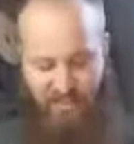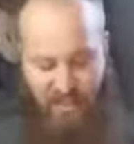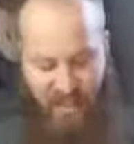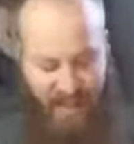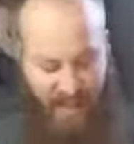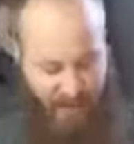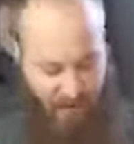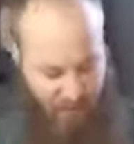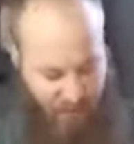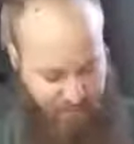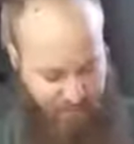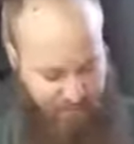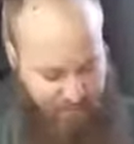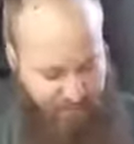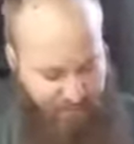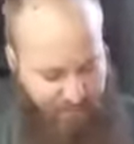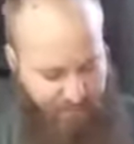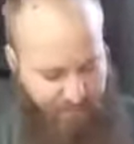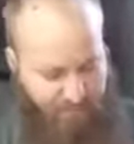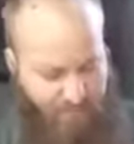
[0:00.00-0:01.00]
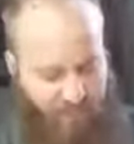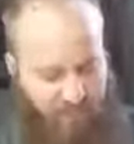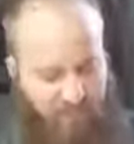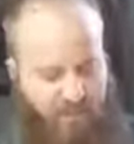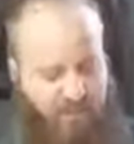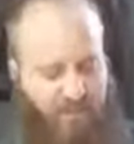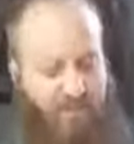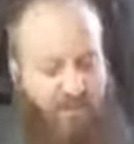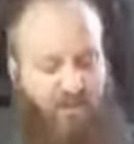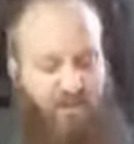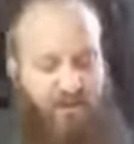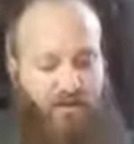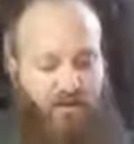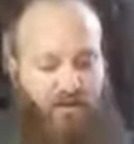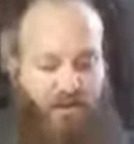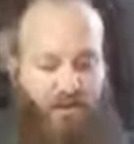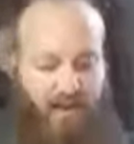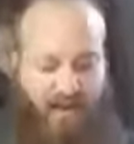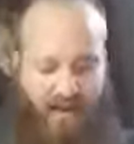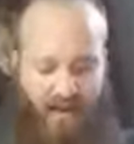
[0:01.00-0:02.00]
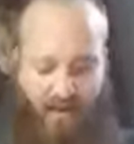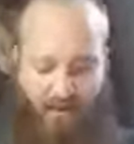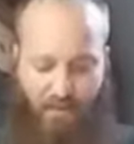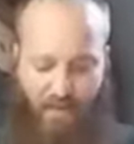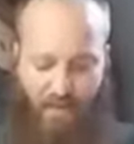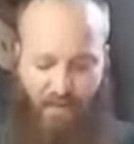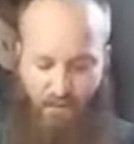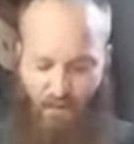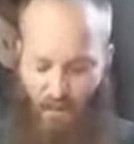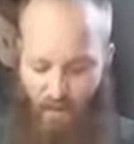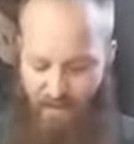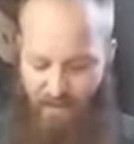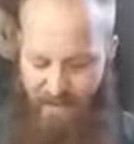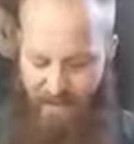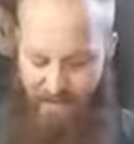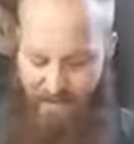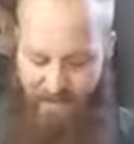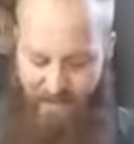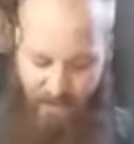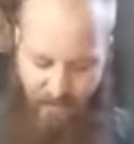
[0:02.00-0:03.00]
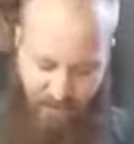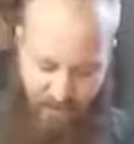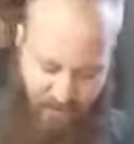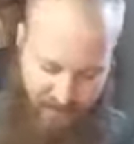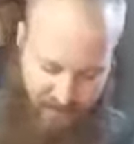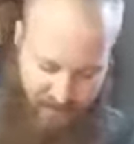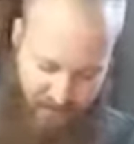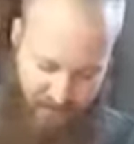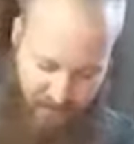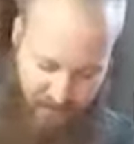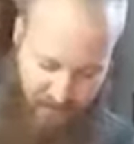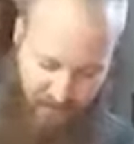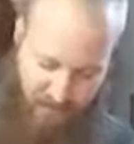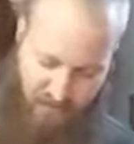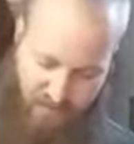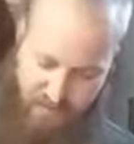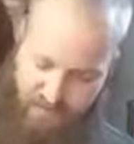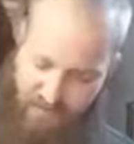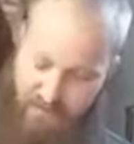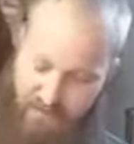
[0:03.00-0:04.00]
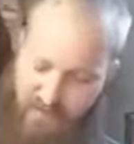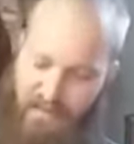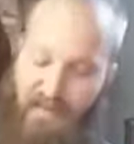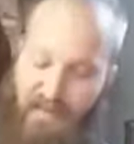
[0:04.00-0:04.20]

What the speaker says: out, so I want more of these because I want to continue this